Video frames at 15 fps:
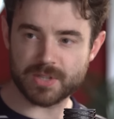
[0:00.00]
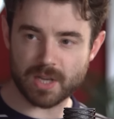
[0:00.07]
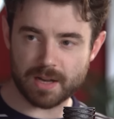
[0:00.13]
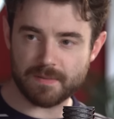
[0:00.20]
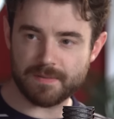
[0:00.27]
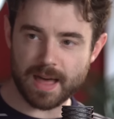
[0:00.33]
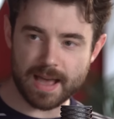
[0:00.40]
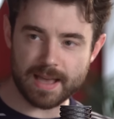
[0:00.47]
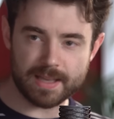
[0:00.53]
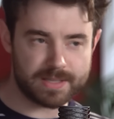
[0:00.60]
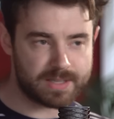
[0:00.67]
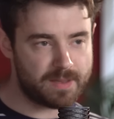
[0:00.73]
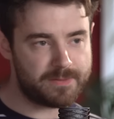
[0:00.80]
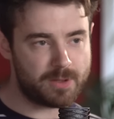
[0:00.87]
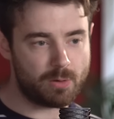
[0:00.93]
side of that
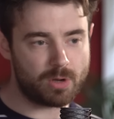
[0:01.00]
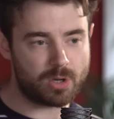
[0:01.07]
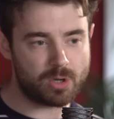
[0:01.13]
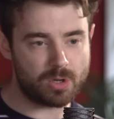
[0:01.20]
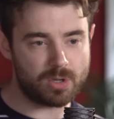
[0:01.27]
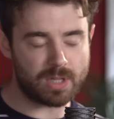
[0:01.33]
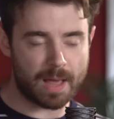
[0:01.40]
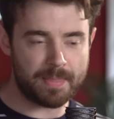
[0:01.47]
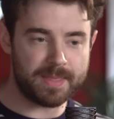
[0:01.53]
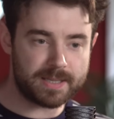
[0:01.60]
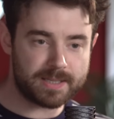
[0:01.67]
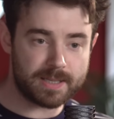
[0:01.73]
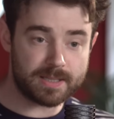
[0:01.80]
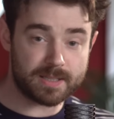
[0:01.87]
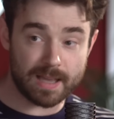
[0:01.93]
is, if you're a good, and
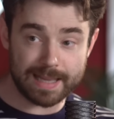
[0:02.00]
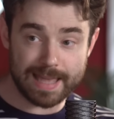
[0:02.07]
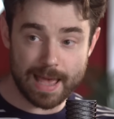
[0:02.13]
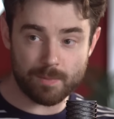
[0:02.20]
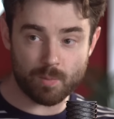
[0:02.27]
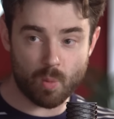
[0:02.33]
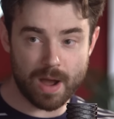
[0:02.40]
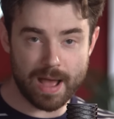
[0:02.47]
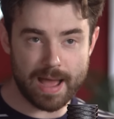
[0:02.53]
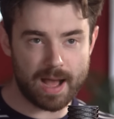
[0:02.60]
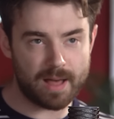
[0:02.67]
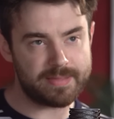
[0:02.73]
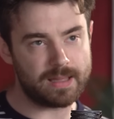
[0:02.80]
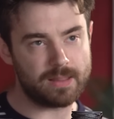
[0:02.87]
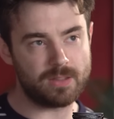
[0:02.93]
this is again where
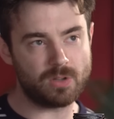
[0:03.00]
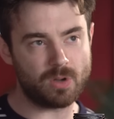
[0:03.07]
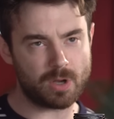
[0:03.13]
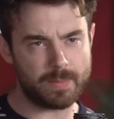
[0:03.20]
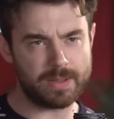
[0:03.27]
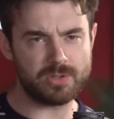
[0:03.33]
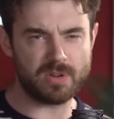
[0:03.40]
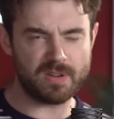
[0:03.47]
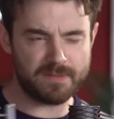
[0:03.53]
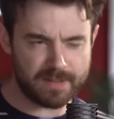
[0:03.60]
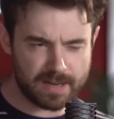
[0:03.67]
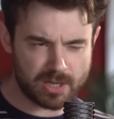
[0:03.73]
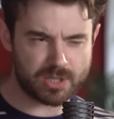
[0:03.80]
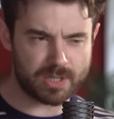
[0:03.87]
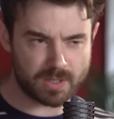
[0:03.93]
I think the documentary
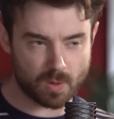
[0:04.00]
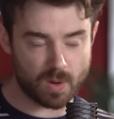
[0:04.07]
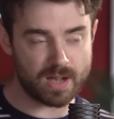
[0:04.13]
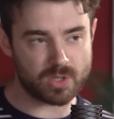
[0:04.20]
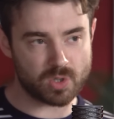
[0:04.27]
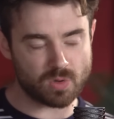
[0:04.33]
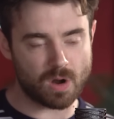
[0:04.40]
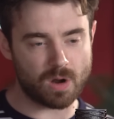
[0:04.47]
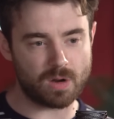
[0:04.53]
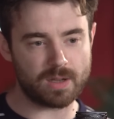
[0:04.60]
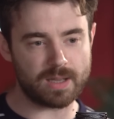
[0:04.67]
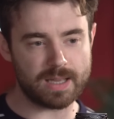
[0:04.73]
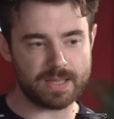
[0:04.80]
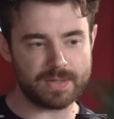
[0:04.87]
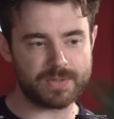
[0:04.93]
finishes quite strong,
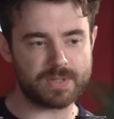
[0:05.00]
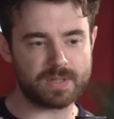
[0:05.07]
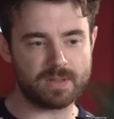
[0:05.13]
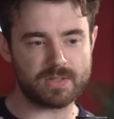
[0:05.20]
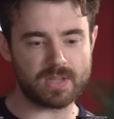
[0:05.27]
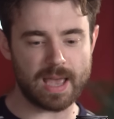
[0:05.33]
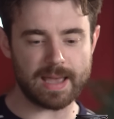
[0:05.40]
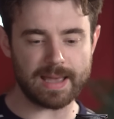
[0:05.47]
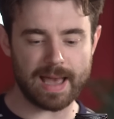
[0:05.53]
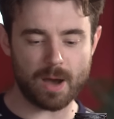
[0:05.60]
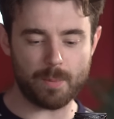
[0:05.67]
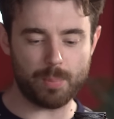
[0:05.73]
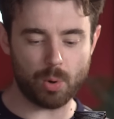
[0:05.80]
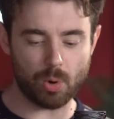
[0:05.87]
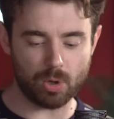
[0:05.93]
is saying
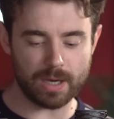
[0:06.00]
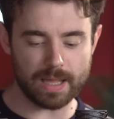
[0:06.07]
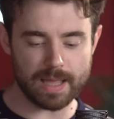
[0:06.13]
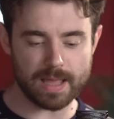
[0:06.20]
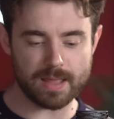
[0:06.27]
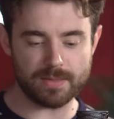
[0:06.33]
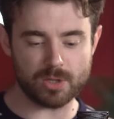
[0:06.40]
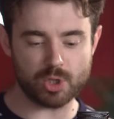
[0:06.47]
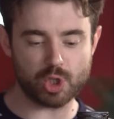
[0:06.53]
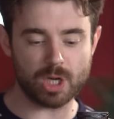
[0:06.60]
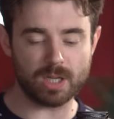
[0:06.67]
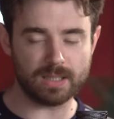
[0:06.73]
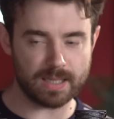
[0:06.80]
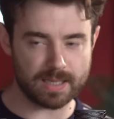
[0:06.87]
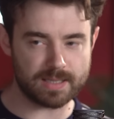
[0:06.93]
how poorly the
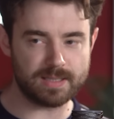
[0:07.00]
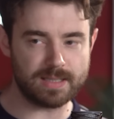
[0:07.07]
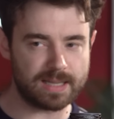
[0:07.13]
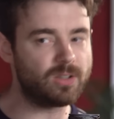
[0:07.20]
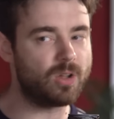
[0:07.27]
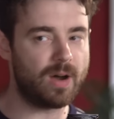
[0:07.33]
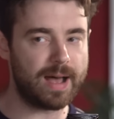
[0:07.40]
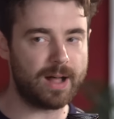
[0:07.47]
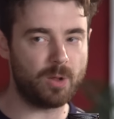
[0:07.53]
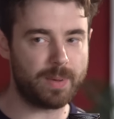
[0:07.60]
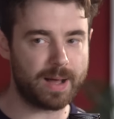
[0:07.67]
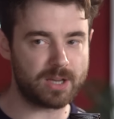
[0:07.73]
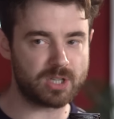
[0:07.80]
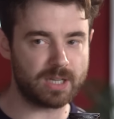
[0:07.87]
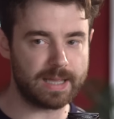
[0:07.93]
journalist did not help.
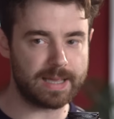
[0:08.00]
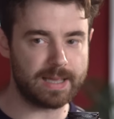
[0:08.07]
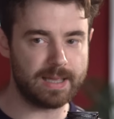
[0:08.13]
Actually,